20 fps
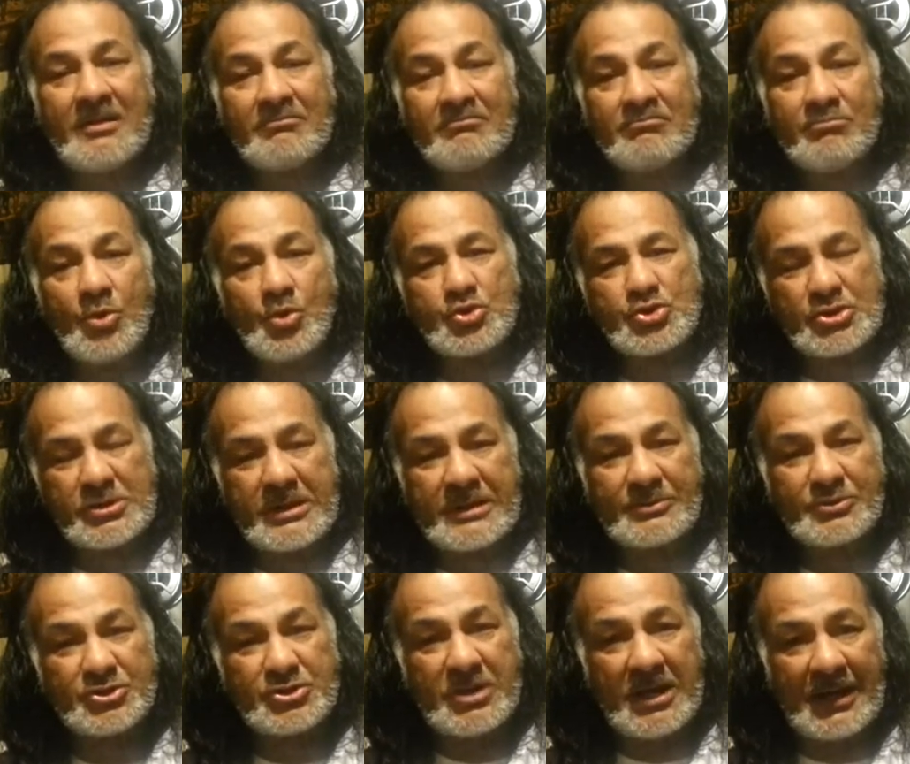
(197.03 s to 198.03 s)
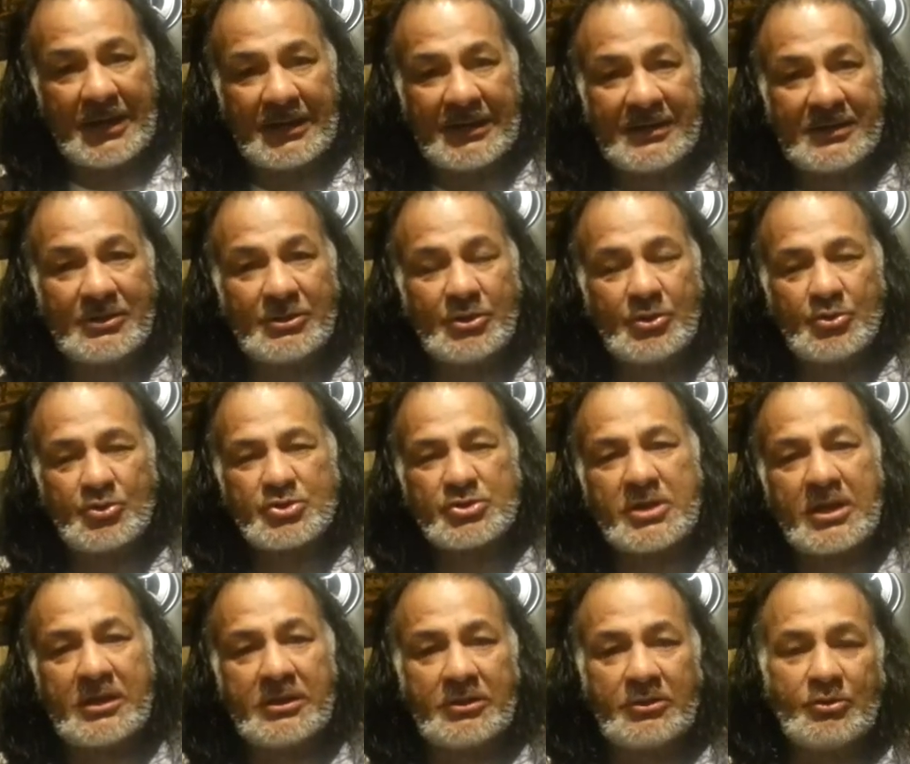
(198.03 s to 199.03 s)
Muslims jail Hindus,
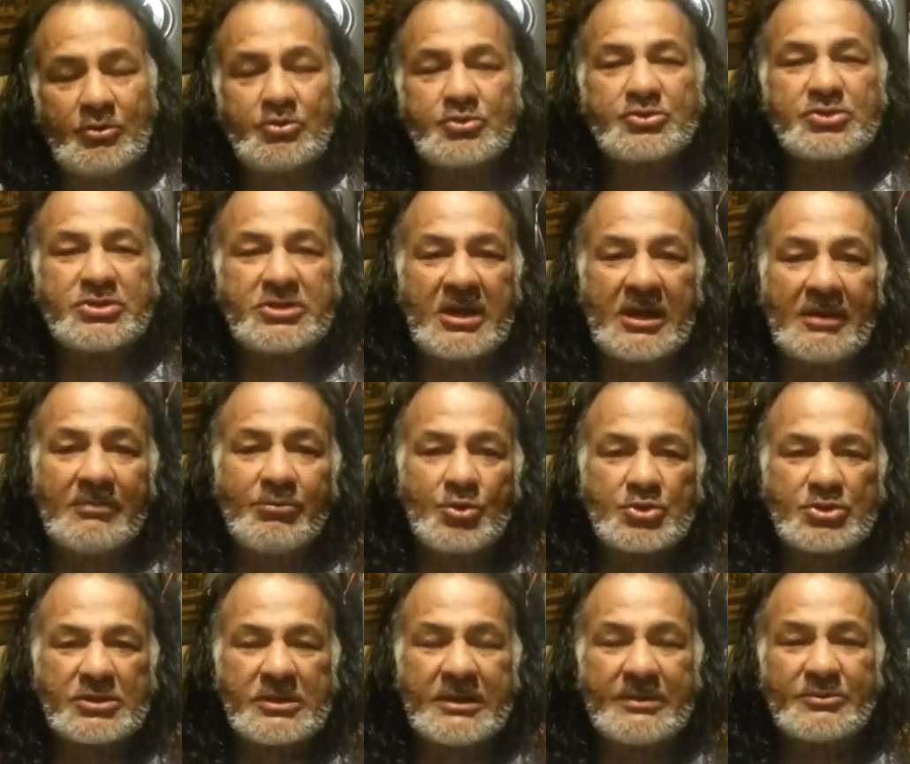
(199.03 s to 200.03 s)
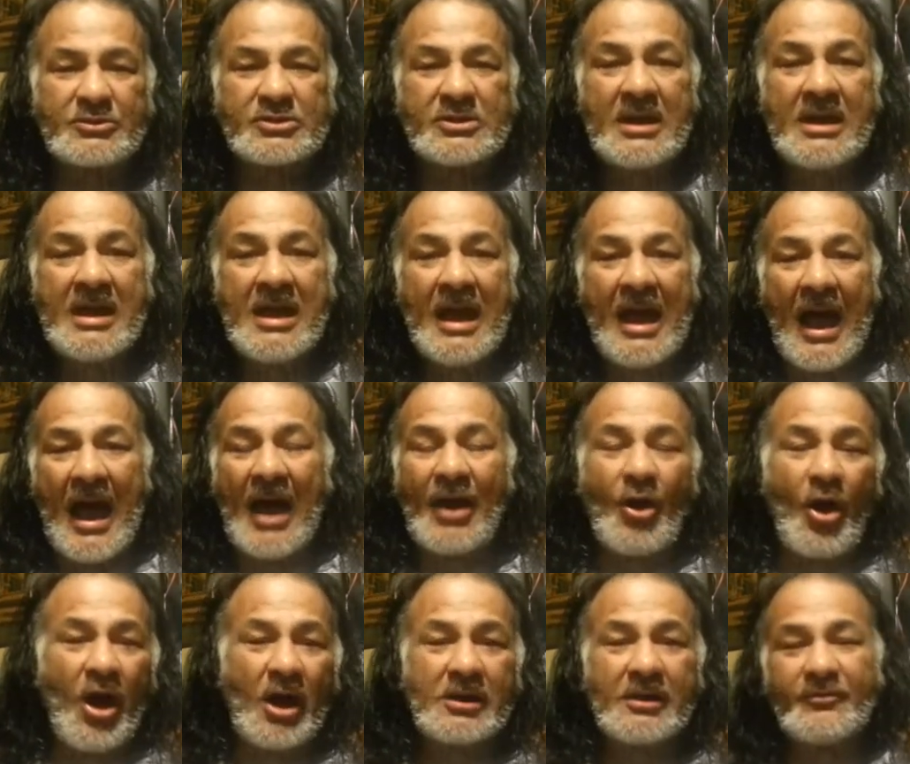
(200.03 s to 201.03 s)
Hindus jail Muslims, and
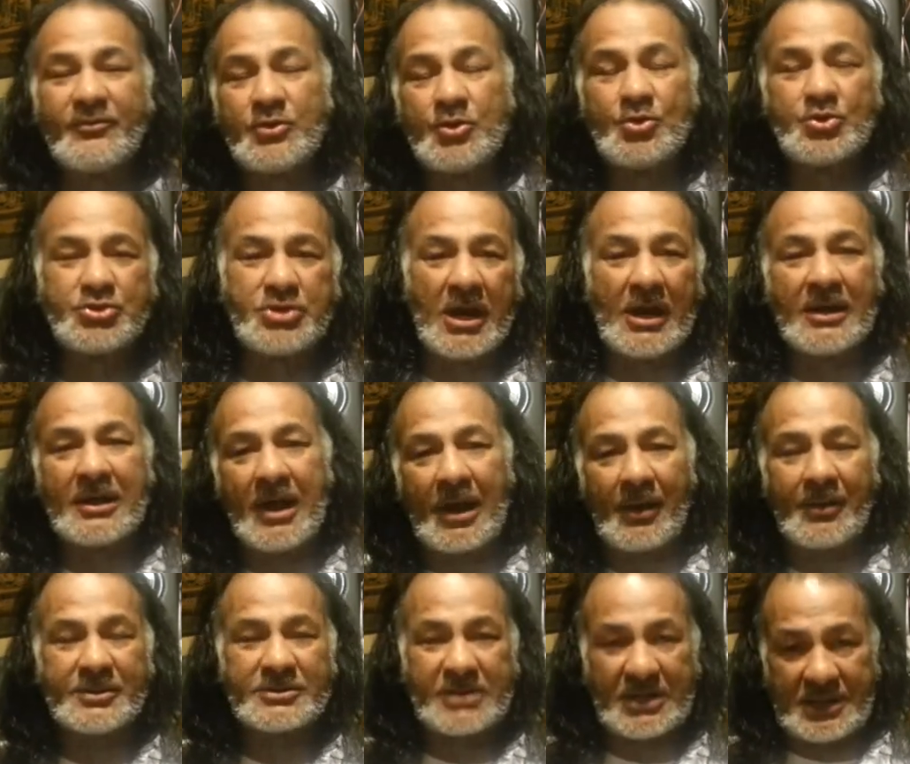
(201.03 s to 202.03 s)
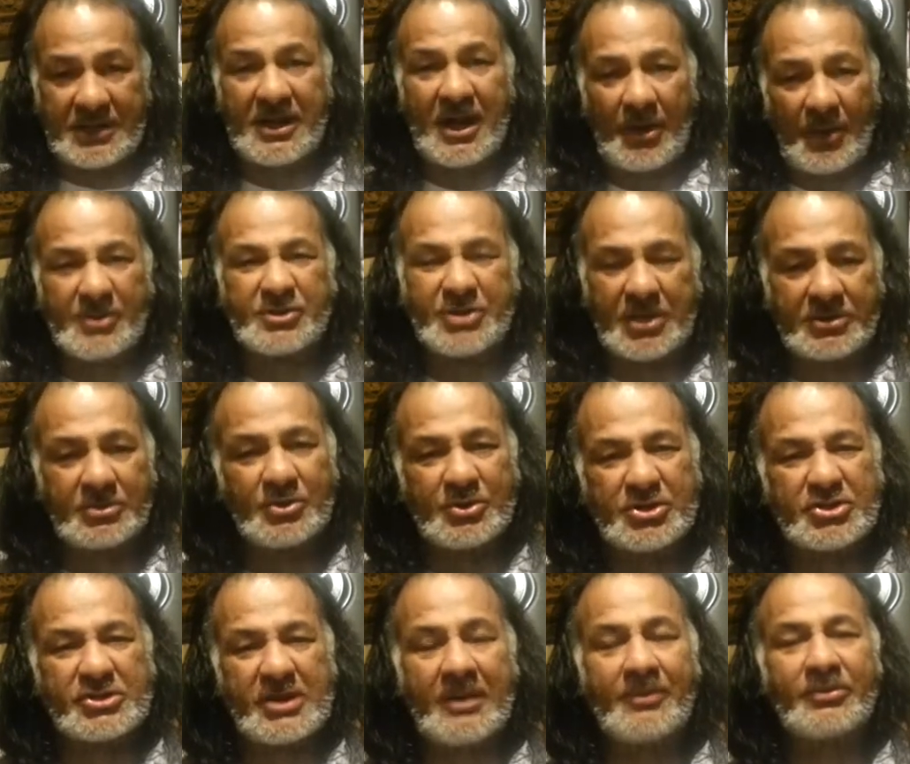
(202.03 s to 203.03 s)
all of you jail the Christian, and the Christian do
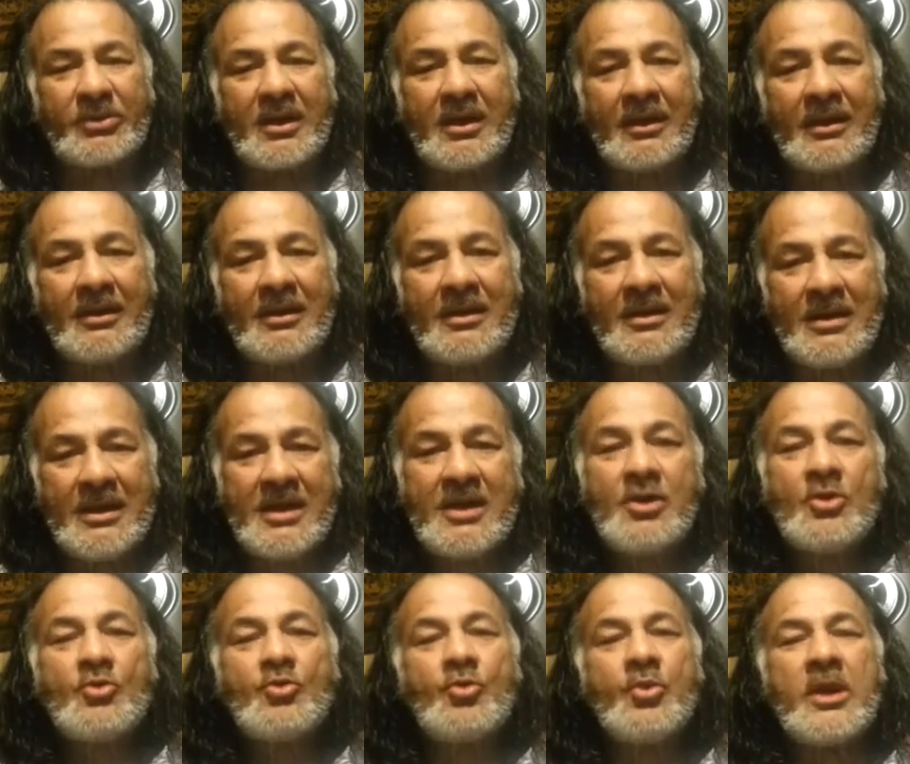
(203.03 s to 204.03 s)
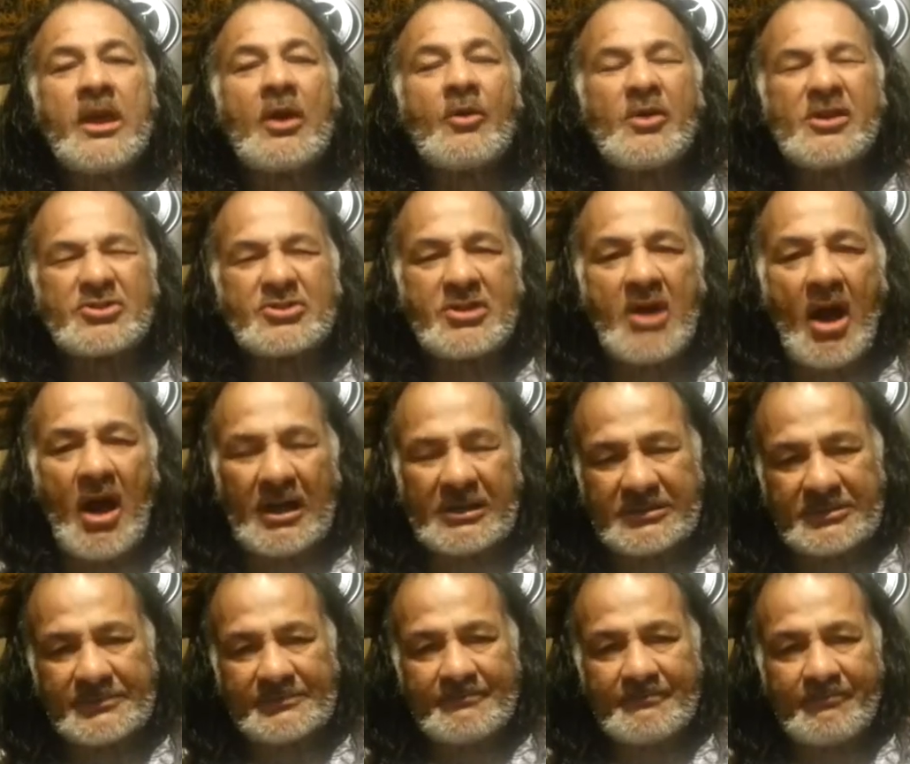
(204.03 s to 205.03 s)
the same thing. Where is God?
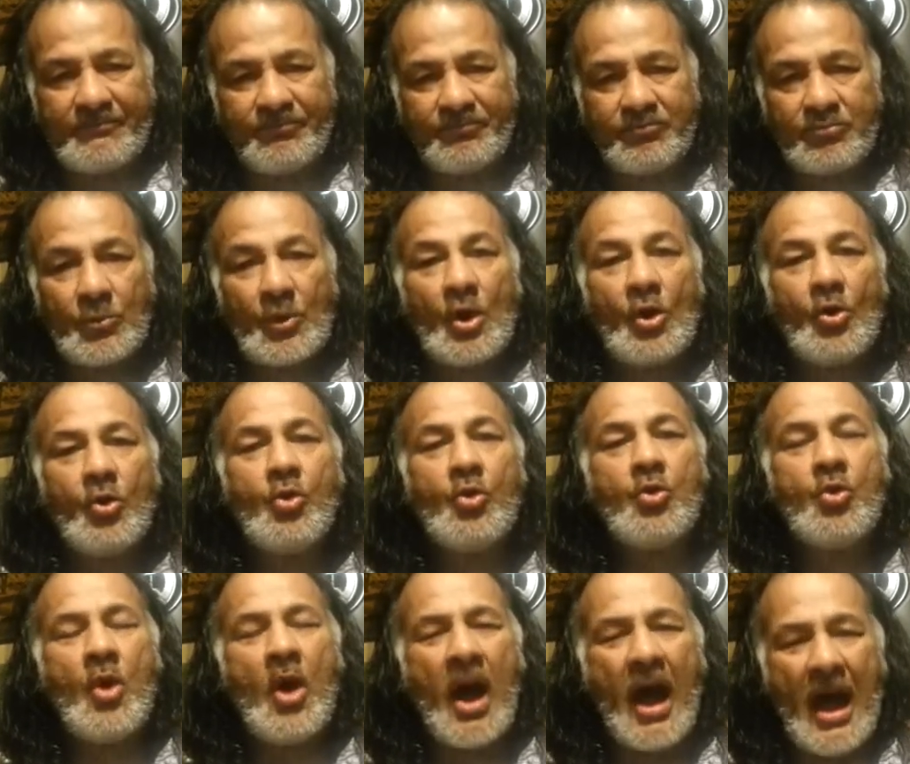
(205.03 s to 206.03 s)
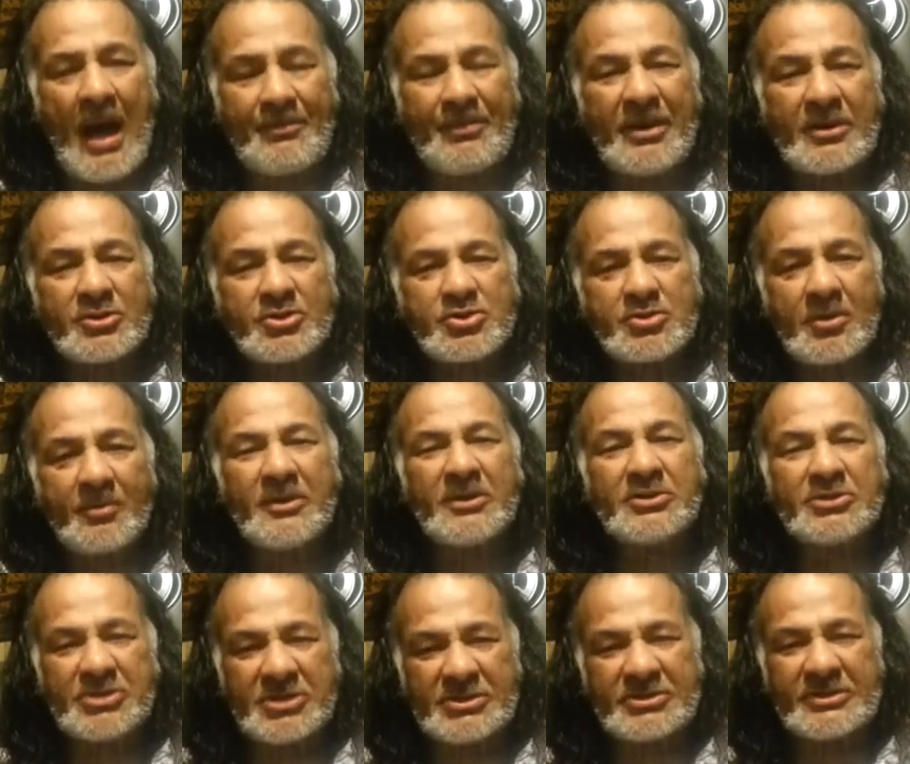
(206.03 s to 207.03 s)
Who happens to be
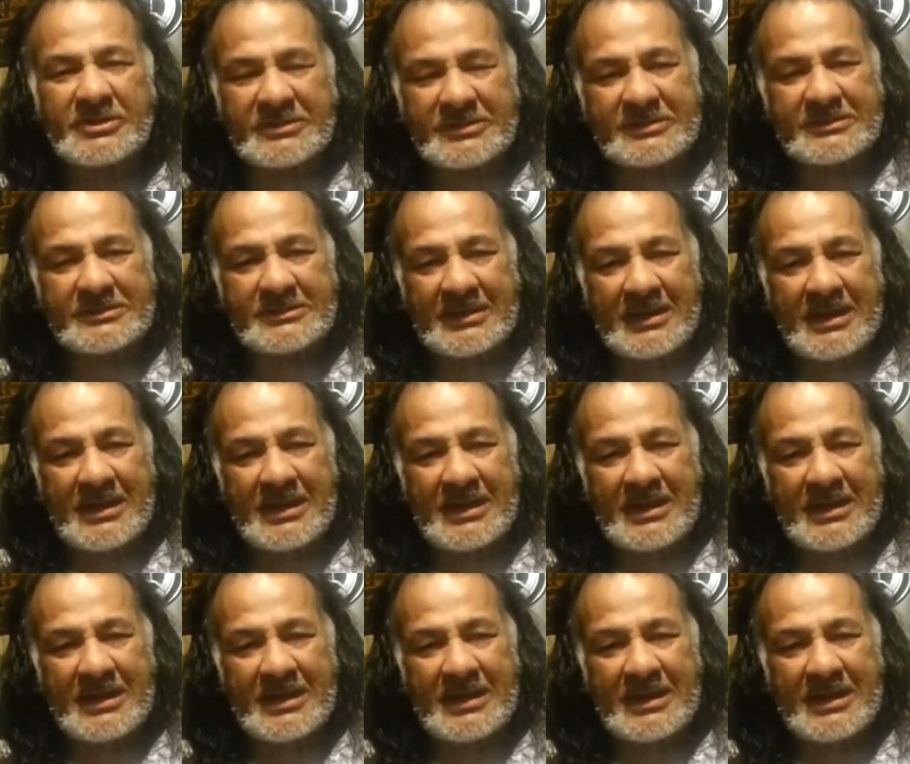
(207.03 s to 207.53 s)
Jesus?